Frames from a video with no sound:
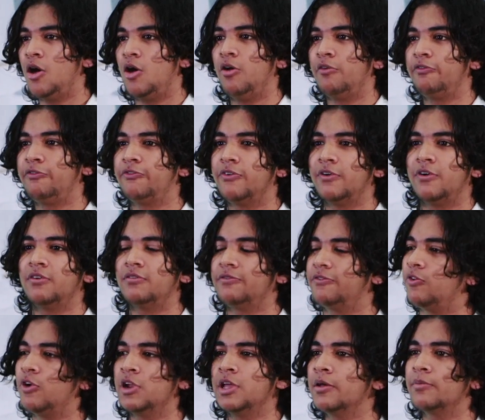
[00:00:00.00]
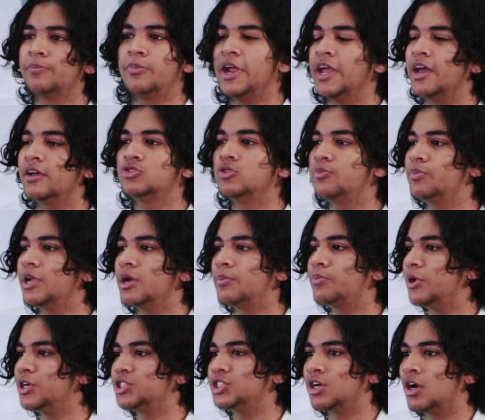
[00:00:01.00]
of uh, falling prayer to peer
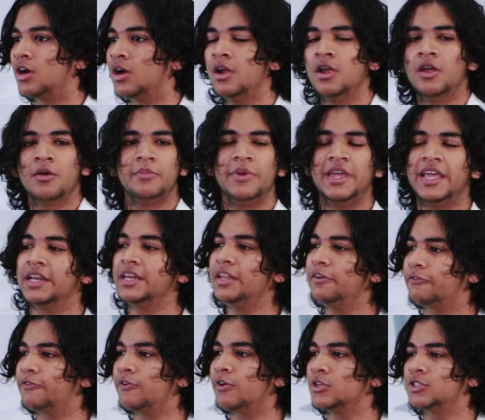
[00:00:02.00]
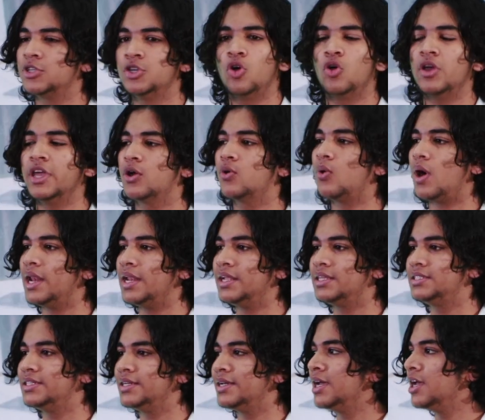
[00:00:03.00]
pressure, being different, no
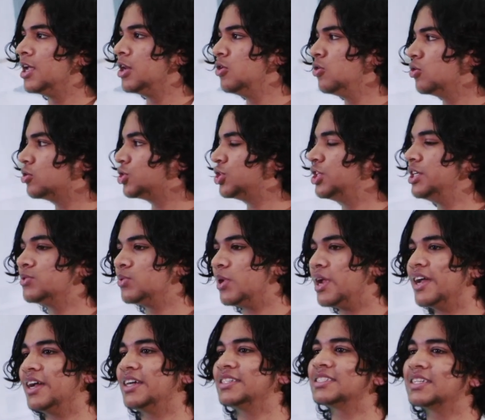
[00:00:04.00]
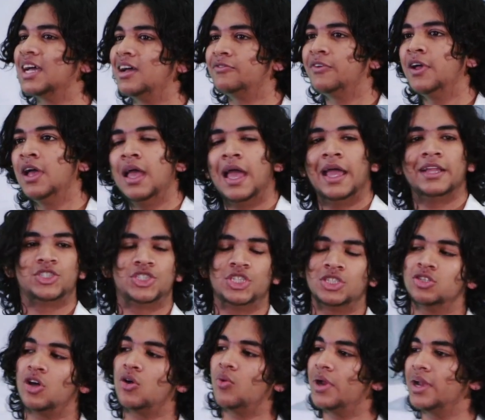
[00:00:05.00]
equality. Look, she's wearing a scarf and
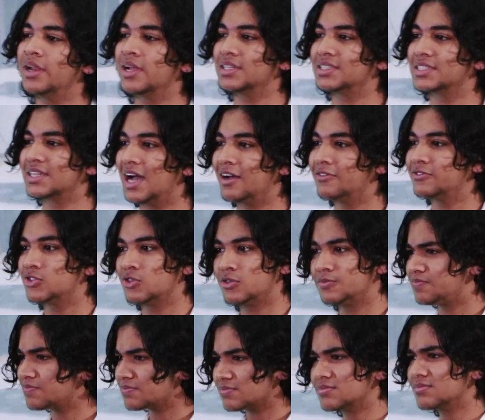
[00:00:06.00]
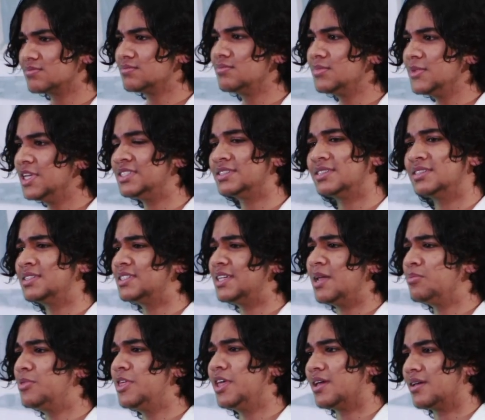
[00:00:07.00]
she's not wearing a scarf, so it's the
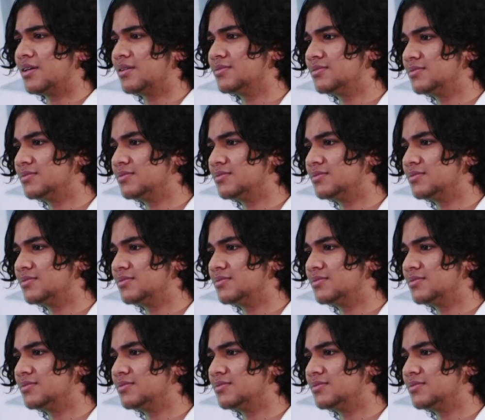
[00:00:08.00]
same thing.